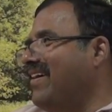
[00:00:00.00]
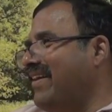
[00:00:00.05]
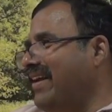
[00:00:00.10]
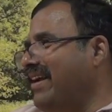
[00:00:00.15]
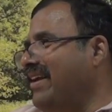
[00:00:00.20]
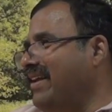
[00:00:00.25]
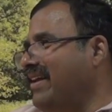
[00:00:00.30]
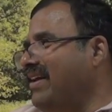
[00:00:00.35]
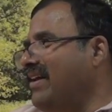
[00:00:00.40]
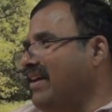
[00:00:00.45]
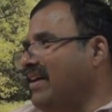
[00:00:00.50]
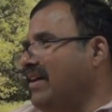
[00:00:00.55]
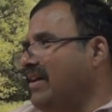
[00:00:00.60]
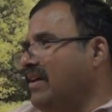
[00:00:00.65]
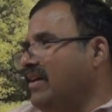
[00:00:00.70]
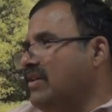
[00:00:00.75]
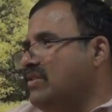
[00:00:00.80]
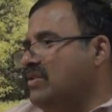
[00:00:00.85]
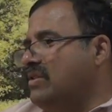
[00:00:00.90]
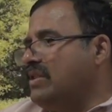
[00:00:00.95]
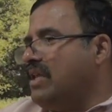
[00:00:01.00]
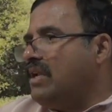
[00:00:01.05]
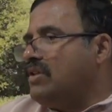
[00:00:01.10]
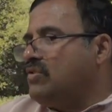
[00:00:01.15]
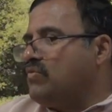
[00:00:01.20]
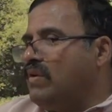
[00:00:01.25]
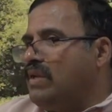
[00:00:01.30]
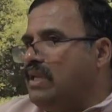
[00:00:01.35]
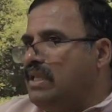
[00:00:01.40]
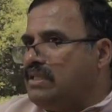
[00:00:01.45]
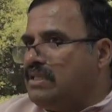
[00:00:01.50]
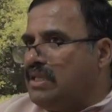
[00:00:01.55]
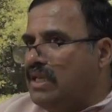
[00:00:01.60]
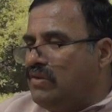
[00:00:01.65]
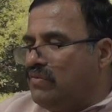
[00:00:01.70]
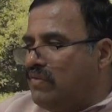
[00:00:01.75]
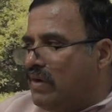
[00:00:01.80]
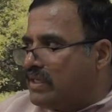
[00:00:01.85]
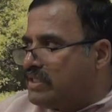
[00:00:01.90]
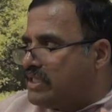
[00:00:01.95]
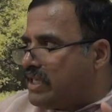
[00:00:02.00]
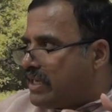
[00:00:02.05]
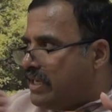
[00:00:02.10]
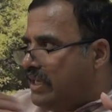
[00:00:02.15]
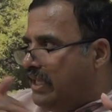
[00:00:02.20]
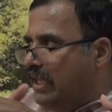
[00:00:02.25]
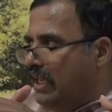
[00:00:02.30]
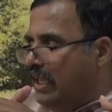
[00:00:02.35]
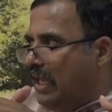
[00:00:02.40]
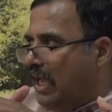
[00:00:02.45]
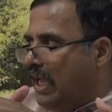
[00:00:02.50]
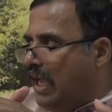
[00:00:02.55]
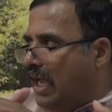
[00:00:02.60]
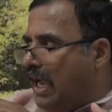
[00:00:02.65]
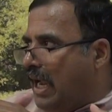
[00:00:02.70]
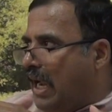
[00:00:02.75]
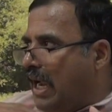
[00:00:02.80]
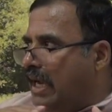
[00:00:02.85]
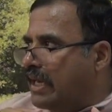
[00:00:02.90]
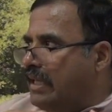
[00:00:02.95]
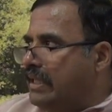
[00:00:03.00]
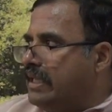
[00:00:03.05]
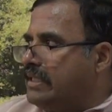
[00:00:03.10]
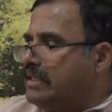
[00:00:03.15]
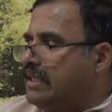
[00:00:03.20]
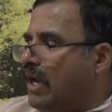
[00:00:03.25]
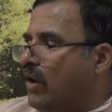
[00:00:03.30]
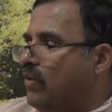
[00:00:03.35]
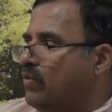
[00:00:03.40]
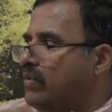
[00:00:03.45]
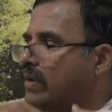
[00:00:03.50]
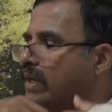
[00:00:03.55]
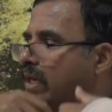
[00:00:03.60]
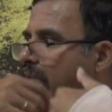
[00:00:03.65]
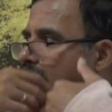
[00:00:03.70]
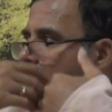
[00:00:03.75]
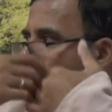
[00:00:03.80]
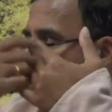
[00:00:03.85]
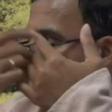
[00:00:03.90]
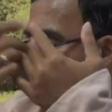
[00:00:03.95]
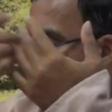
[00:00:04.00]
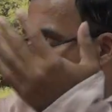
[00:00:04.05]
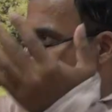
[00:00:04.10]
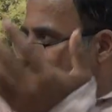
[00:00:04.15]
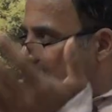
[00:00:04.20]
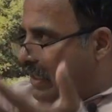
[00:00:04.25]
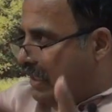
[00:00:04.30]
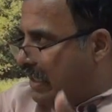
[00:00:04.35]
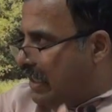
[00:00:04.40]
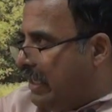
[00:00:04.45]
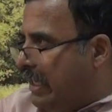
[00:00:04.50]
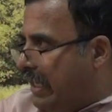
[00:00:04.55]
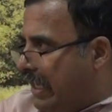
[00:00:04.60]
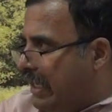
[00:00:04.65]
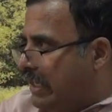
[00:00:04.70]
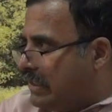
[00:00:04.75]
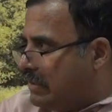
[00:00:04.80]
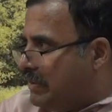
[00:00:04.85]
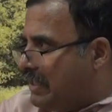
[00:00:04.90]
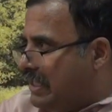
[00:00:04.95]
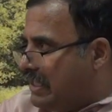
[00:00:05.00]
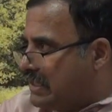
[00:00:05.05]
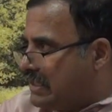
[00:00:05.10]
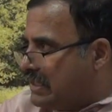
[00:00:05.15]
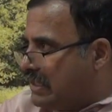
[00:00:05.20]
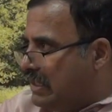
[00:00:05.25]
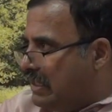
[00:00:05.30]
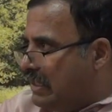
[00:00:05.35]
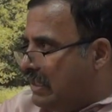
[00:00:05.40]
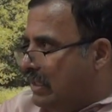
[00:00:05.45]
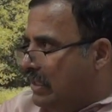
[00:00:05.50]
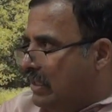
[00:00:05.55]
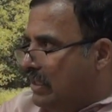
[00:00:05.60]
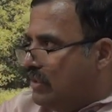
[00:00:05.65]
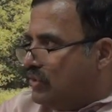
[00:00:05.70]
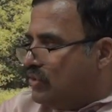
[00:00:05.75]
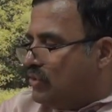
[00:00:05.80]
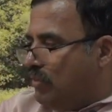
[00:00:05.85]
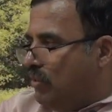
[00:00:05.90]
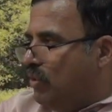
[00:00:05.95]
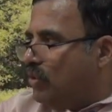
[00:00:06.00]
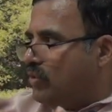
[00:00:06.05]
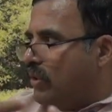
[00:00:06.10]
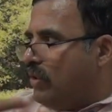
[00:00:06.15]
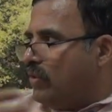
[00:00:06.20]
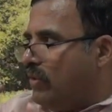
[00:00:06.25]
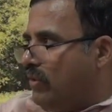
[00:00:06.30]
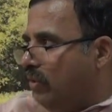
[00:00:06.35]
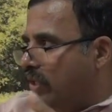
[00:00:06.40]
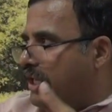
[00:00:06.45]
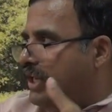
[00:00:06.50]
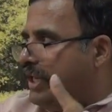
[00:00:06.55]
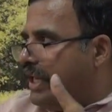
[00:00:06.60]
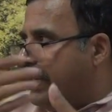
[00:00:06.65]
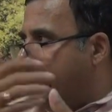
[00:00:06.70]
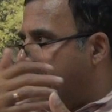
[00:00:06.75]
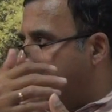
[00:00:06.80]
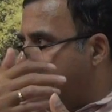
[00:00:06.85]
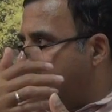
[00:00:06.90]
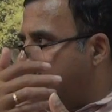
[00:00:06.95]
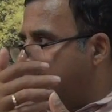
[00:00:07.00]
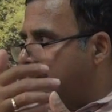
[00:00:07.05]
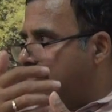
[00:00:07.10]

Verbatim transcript: Right? So there is one is inward journey and there's an outward experience. So both you have to integrate.